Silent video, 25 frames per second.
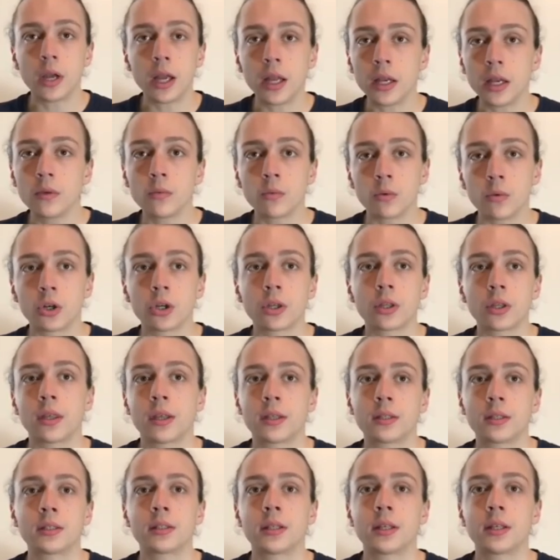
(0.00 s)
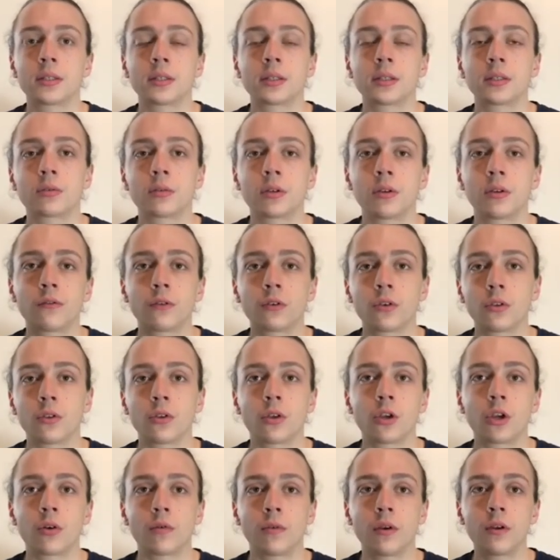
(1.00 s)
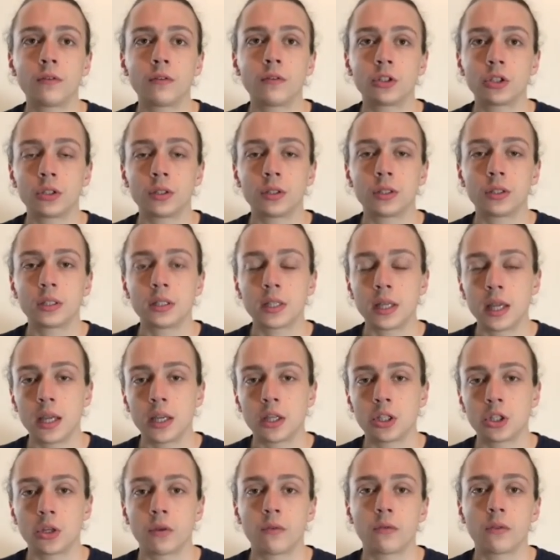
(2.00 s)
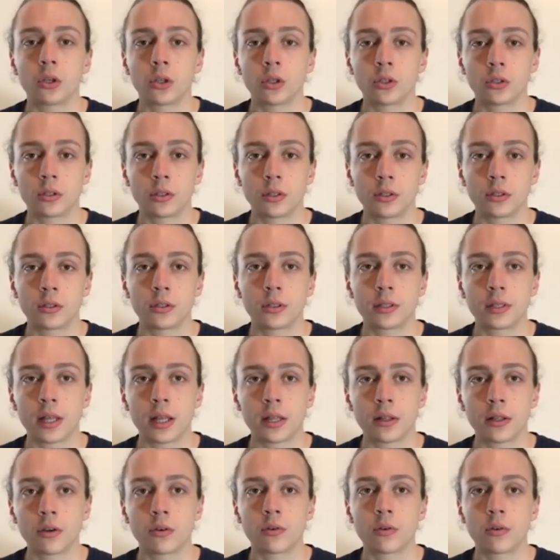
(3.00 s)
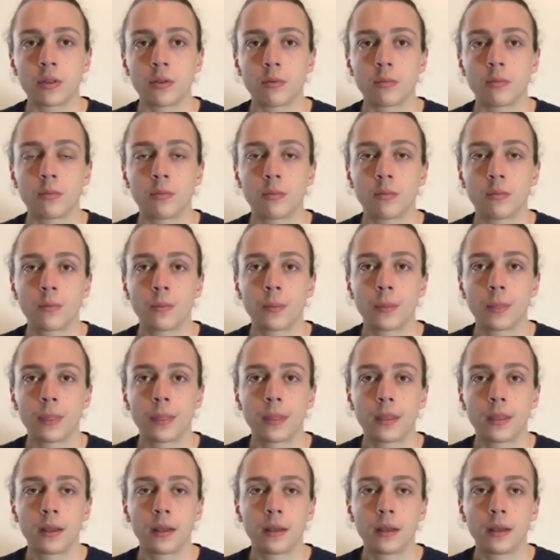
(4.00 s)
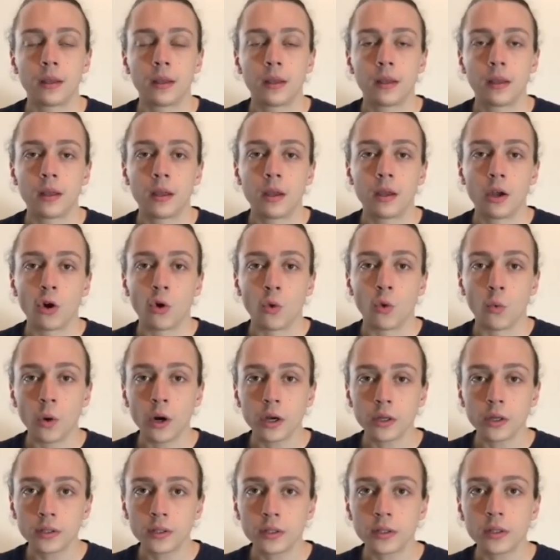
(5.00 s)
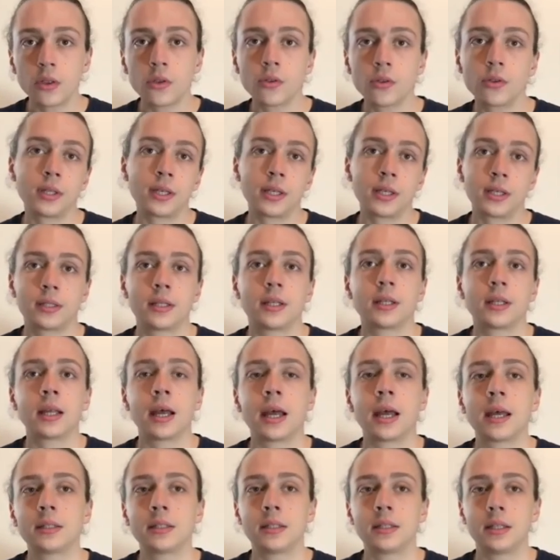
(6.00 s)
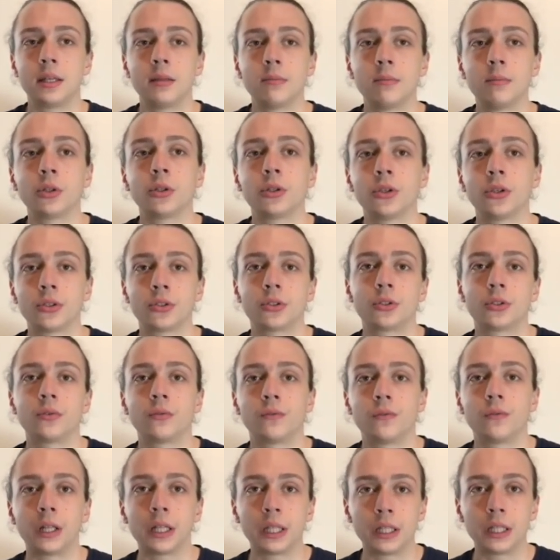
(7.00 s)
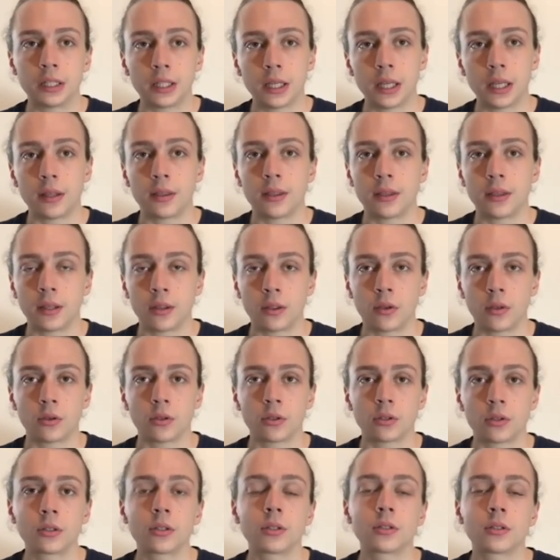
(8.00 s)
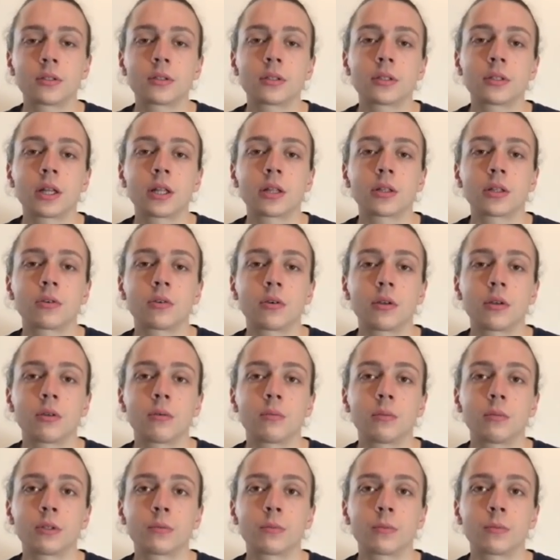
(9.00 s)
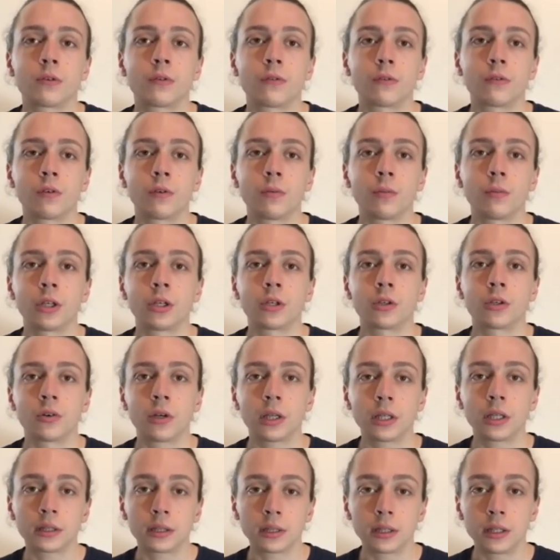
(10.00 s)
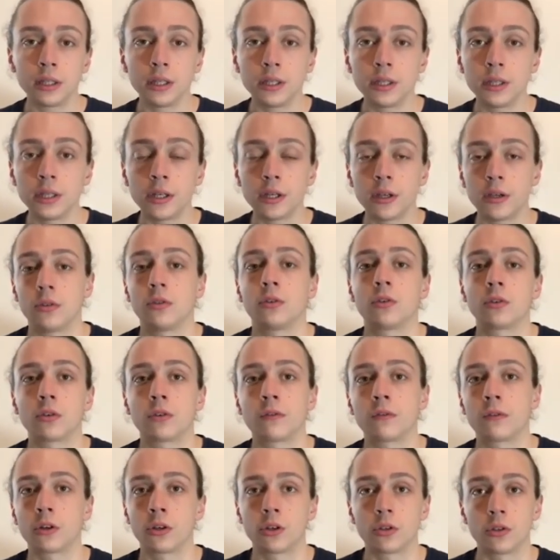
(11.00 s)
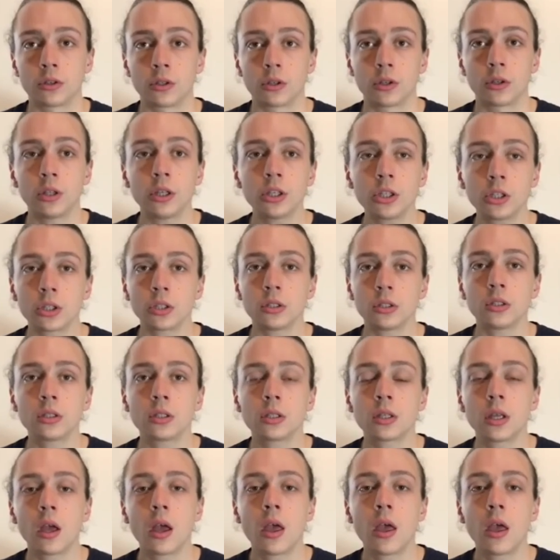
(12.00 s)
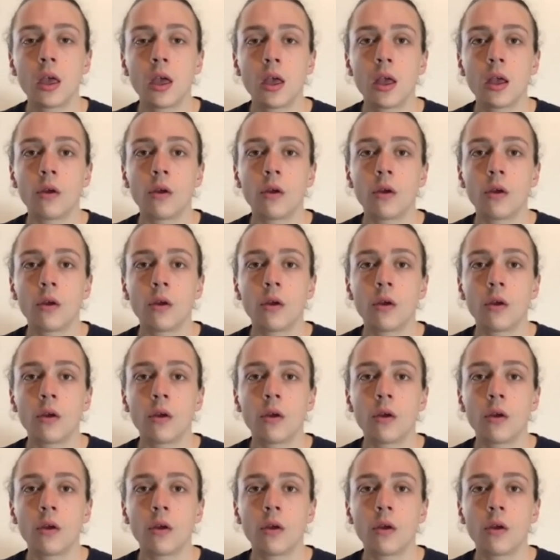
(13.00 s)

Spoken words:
do any work that's necessary for the revision stage of the consensus algorithm. Once the testnet has enabled us to validate that the consensus algorithm is performing correctly under various conditions,